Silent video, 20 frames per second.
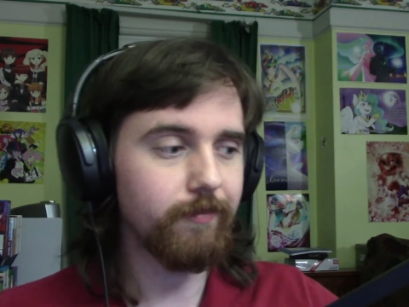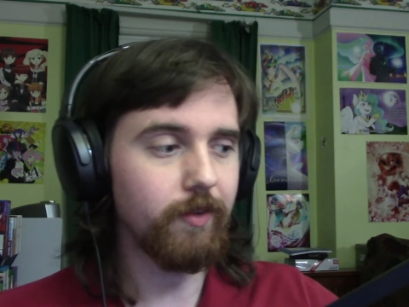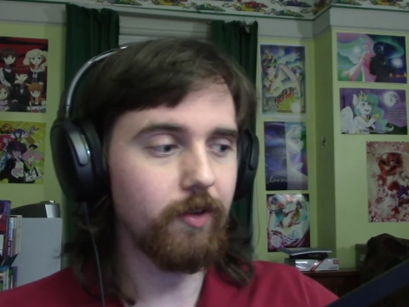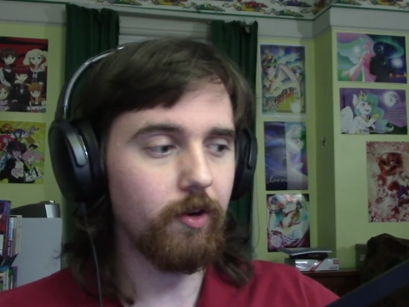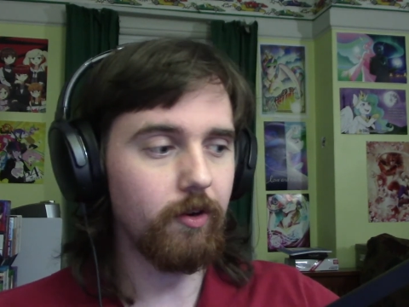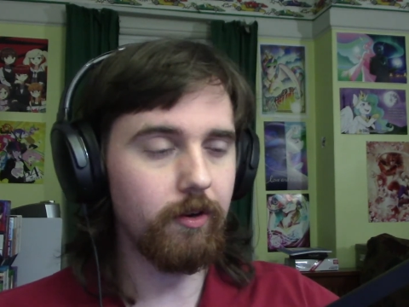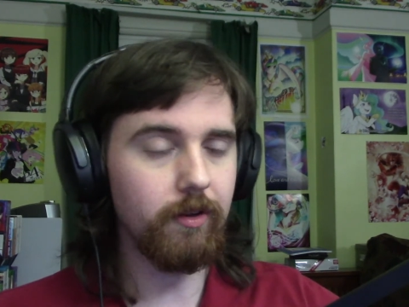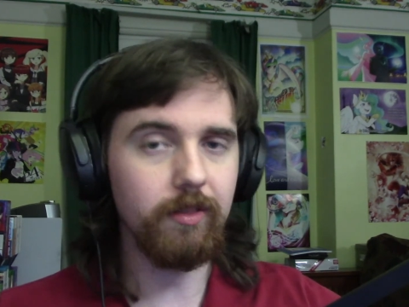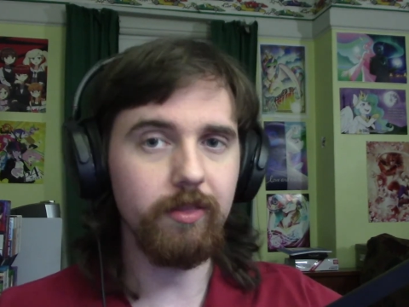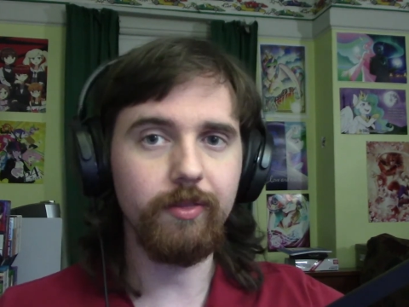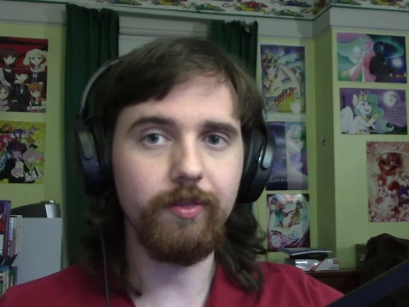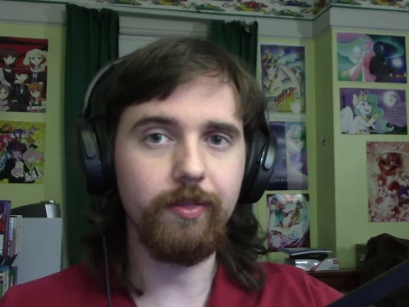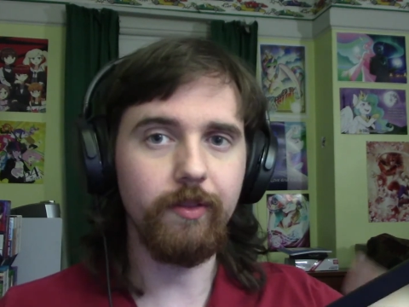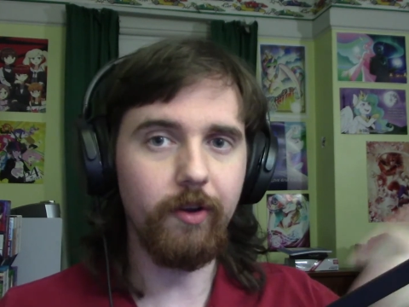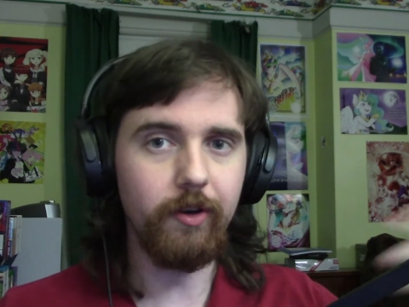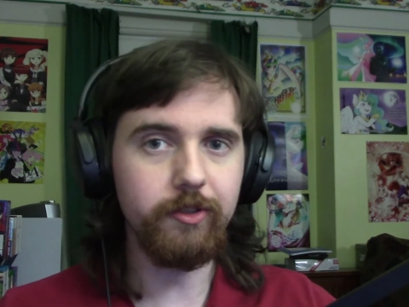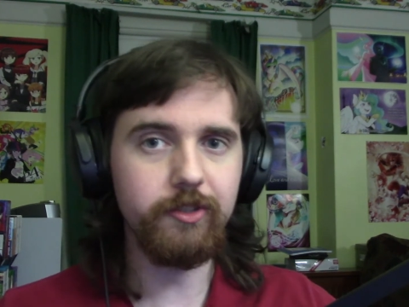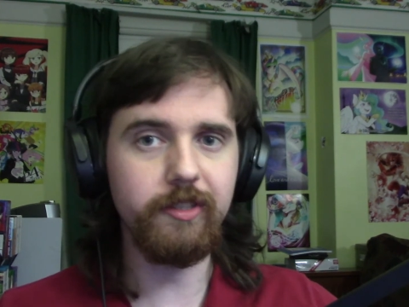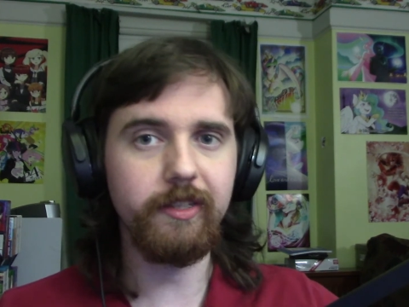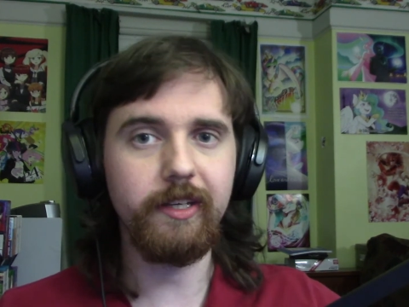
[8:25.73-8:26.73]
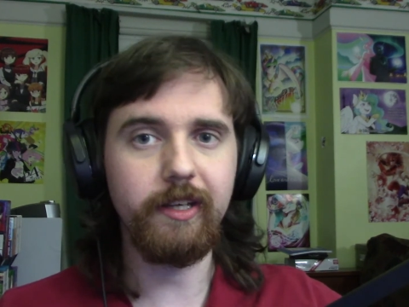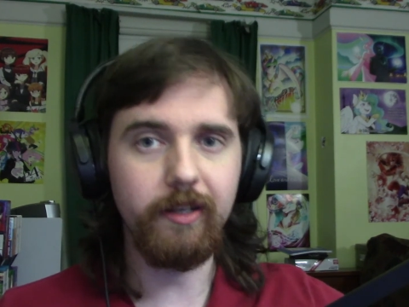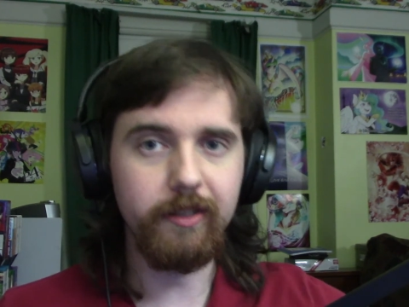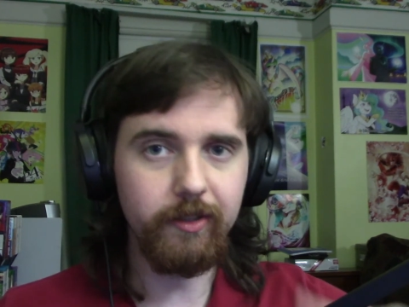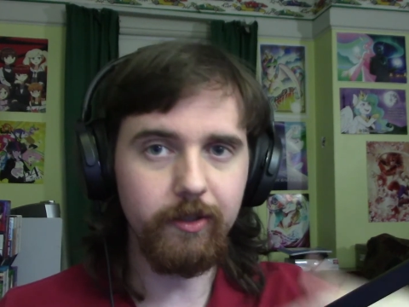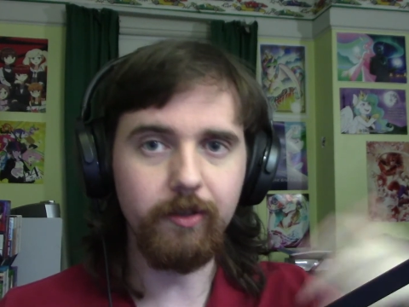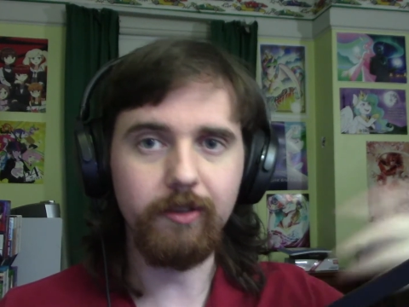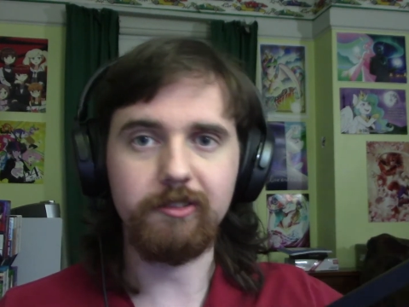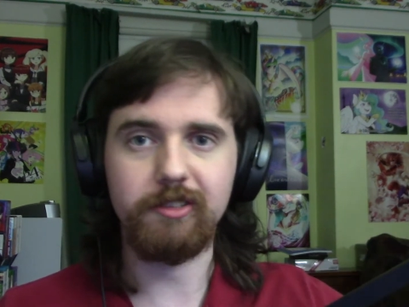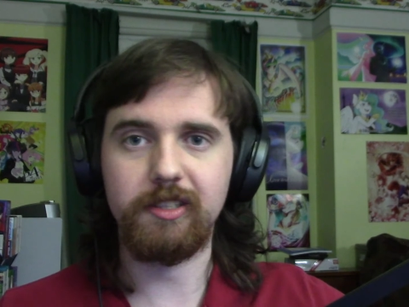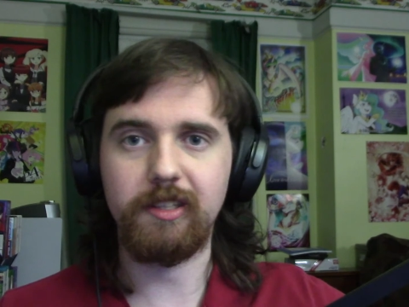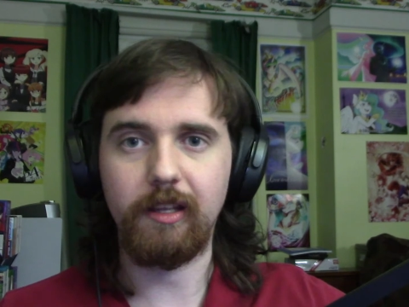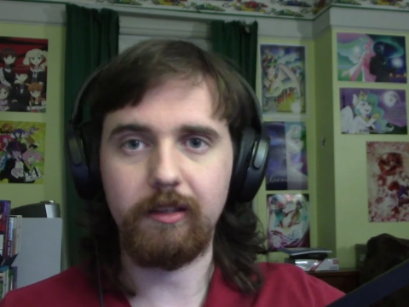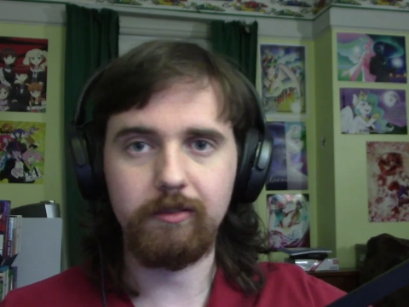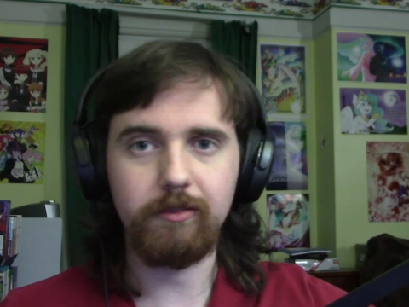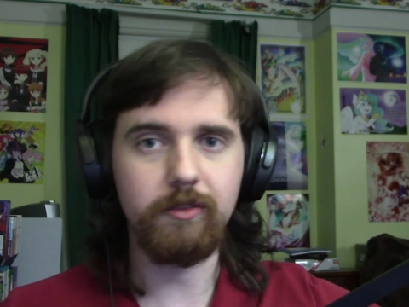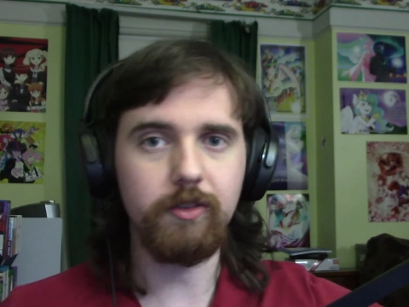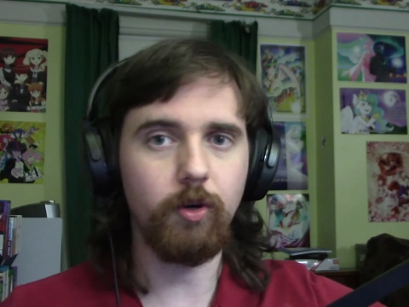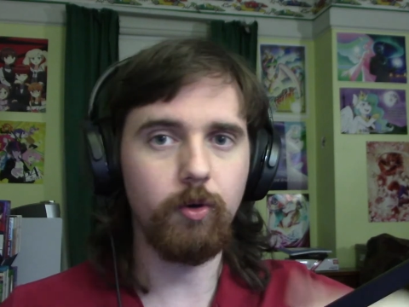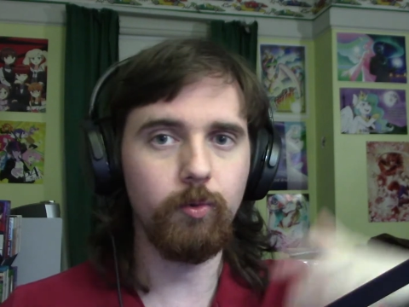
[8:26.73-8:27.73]
are largely unnoticed,
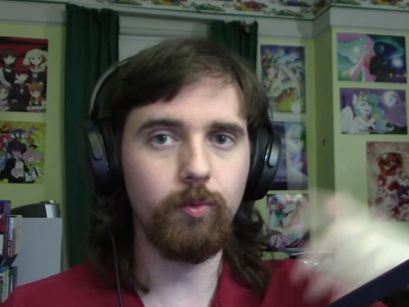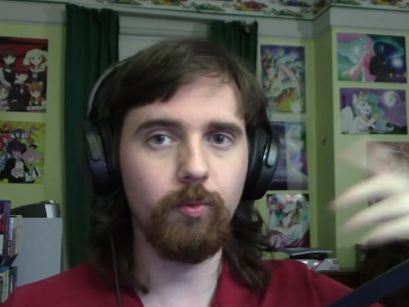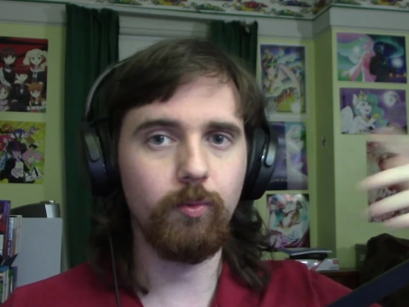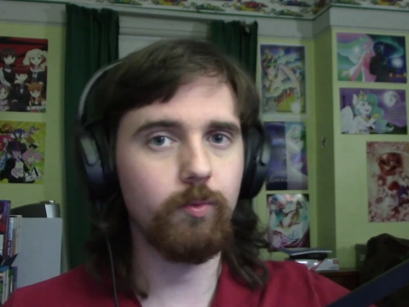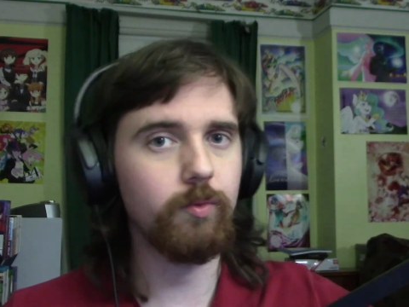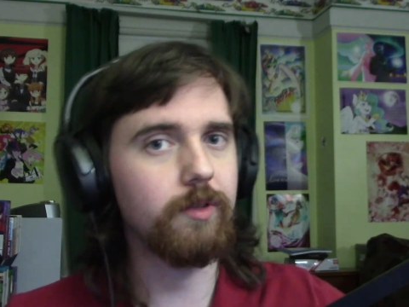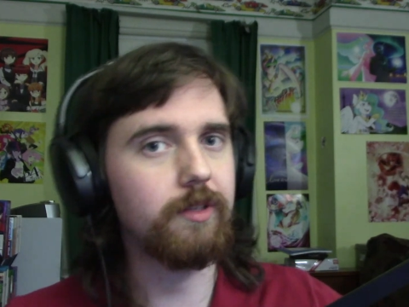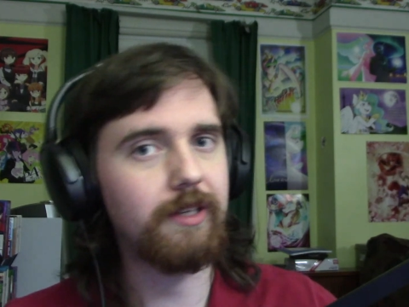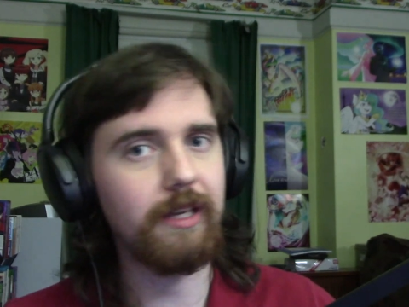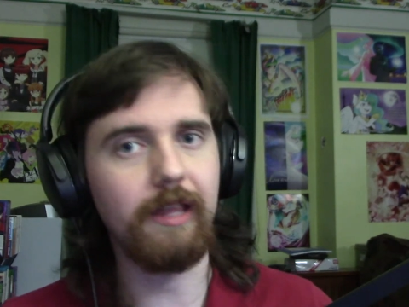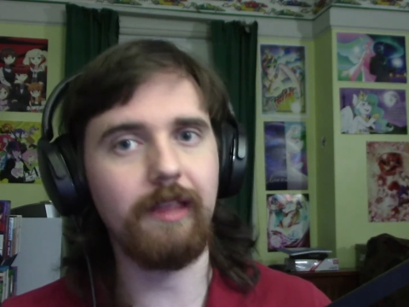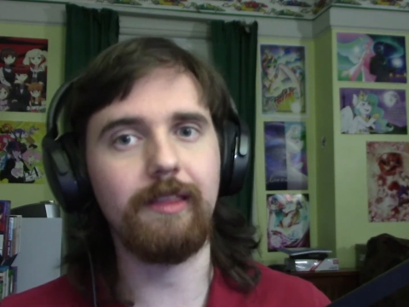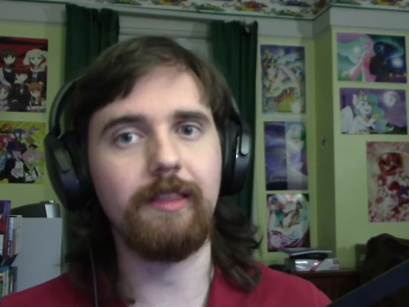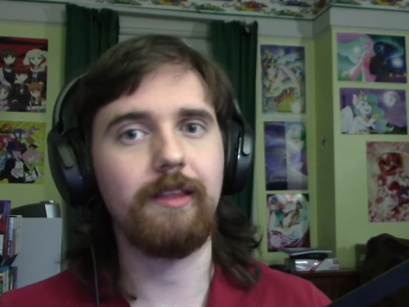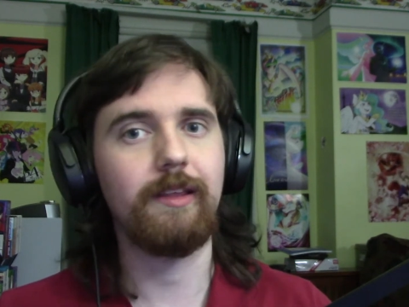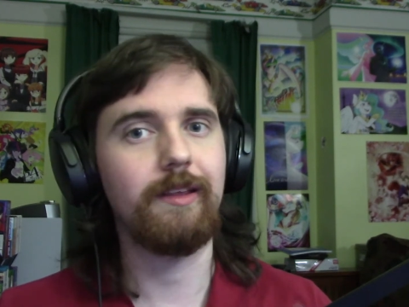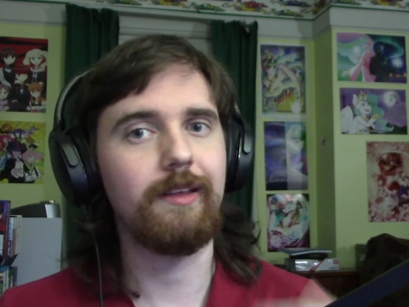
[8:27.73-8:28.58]
that don't get